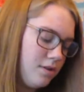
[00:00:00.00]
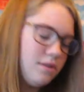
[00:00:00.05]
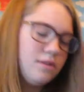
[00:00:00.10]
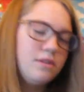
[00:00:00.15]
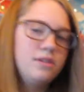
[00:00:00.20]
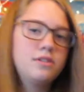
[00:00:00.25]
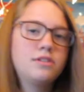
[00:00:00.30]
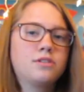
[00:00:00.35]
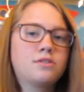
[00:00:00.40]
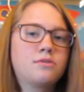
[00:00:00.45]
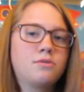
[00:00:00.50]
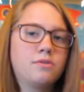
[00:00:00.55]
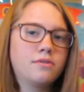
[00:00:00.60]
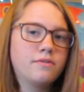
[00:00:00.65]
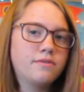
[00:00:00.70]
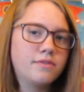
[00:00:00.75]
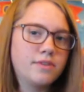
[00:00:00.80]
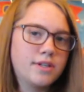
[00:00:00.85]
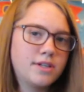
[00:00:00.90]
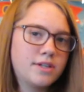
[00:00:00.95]
this is
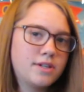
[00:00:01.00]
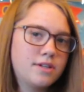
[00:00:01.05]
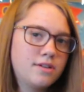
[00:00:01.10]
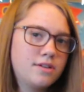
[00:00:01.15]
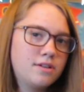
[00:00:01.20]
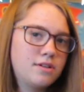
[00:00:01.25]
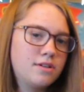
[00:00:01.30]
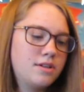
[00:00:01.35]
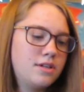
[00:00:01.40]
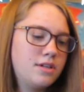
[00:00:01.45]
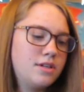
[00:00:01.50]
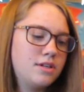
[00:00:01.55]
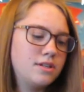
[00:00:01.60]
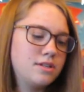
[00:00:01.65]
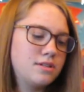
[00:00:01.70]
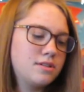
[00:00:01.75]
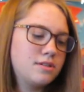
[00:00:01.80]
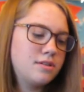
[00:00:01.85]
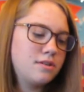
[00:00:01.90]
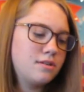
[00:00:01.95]
Cornflake. He
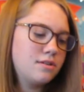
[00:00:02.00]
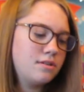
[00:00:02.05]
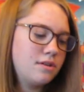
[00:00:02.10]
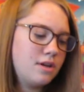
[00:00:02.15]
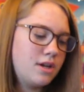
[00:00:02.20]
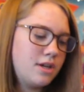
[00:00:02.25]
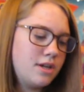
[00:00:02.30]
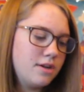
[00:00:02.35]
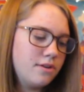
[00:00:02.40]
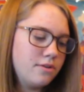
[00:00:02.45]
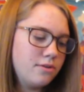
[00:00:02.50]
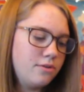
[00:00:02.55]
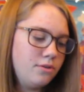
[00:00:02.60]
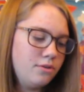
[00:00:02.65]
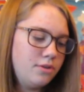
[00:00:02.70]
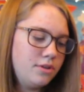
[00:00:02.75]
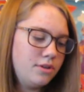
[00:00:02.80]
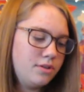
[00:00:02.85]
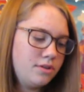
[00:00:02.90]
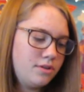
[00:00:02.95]
is a year
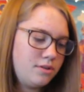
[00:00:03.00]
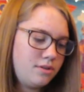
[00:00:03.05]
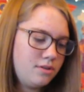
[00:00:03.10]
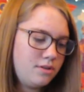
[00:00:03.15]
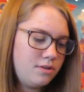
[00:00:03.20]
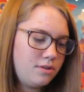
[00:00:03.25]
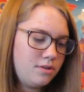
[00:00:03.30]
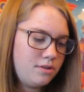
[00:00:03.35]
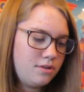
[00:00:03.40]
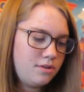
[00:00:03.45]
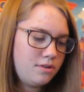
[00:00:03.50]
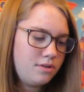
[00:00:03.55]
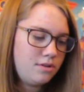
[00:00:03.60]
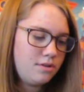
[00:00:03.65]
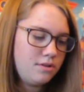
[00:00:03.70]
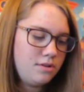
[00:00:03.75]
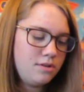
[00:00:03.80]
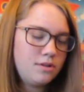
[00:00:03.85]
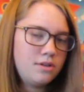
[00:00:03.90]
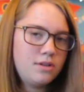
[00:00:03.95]
old.
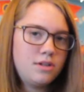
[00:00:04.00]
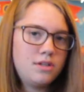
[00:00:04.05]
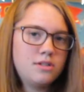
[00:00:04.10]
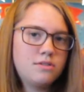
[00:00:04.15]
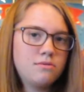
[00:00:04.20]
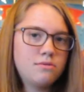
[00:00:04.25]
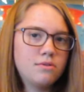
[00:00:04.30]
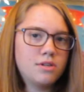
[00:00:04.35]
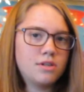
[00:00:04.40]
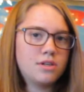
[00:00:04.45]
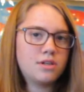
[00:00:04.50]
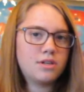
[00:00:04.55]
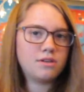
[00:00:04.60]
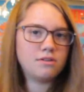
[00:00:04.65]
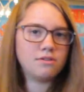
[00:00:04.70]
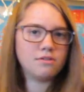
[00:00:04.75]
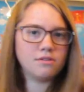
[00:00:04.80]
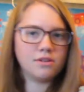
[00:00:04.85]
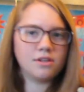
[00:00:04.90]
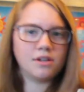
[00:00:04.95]
He's really
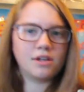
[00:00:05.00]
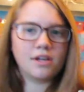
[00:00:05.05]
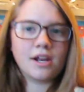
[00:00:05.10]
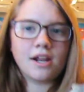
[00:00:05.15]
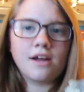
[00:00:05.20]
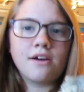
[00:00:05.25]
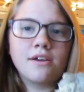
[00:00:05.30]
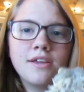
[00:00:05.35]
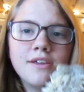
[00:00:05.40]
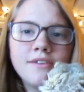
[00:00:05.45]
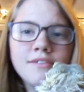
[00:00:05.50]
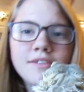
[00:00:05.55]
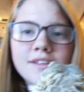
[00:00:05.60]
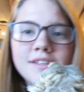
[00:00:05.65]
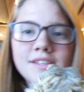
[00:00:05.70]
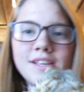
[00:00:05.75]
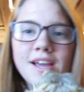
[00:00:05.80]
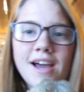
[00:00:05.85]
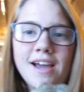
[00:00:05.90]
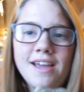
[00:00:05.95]
cute. Look at how cute this
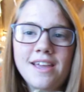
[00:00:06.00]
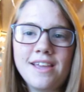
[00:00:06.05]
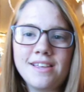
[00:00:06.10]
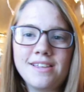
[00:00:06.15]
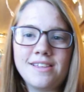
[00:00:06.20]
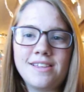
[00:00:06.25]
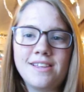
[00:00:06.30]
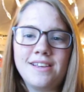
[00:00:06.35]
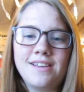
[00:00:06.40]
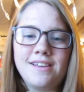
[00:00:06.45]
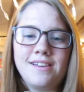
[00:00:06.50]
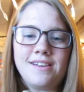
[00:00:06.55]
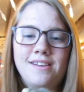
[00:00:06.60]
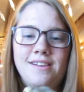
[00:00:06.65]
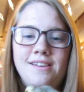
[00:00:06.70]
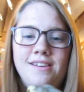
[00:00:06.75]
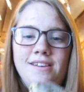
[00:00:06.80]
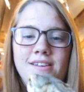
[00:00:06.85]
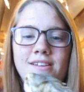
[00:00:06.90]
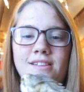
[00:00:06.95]
guy is.
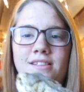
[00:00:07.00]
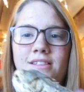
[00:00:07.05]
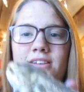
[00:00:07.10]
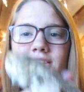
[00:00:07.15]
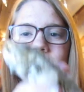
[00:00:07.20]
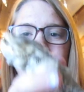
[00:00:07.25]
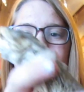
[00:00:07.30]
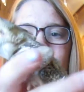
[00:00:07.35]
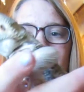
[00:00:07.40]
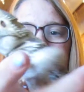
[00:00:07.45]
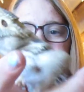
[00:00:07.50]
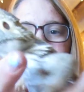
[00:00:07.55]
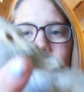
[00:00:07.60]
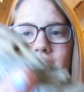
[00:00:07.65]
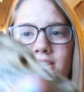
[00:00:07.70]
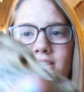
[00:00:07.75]
Look, dude.